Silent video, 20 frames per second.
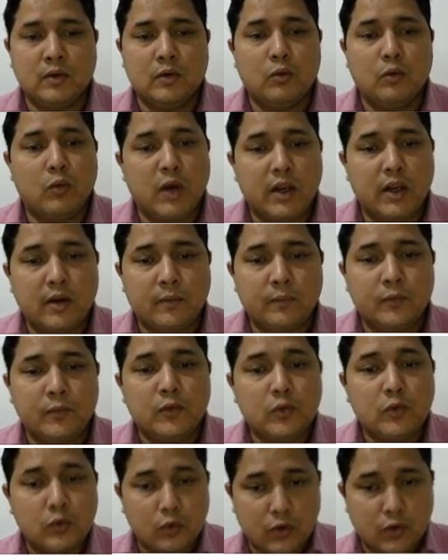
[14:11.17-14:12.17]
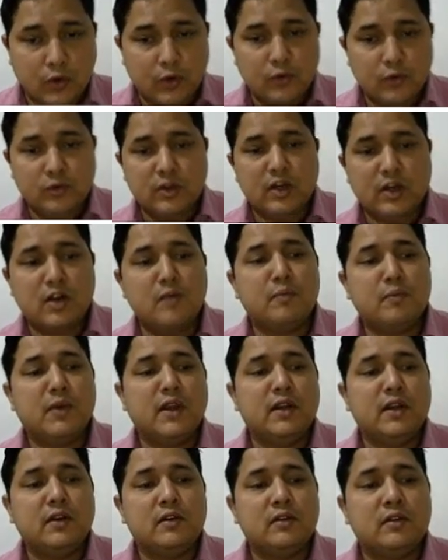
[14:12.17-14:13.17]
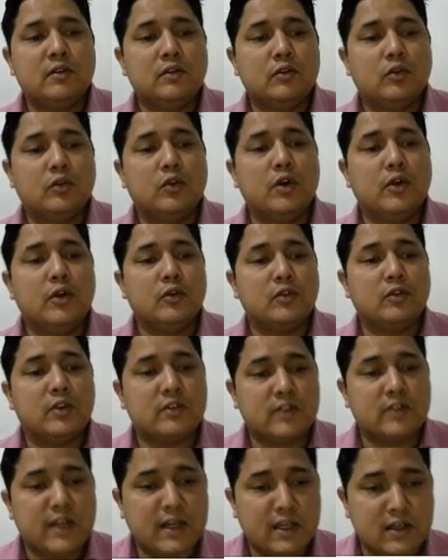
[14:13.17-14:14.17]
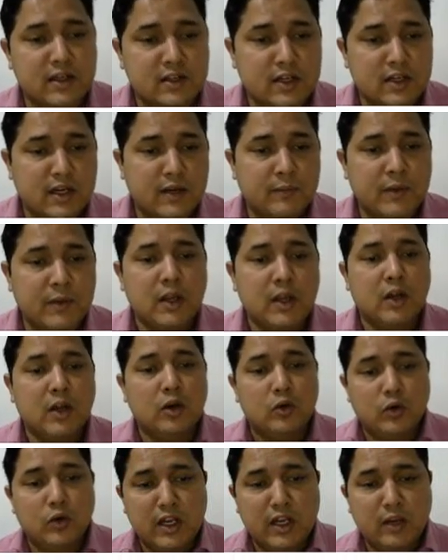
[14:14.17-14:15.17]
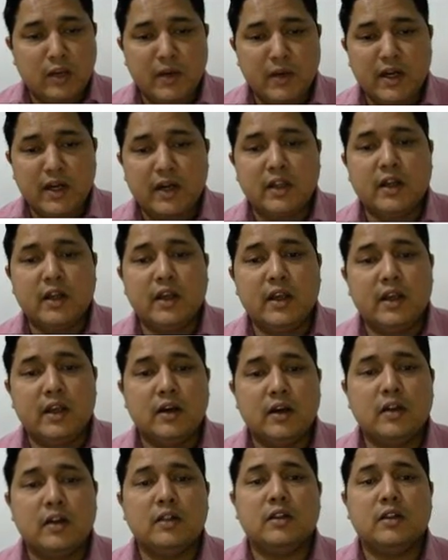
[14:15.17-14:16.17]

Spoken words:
Why? To reduce the complaint, to reduce the cycle time, to eliminate the error.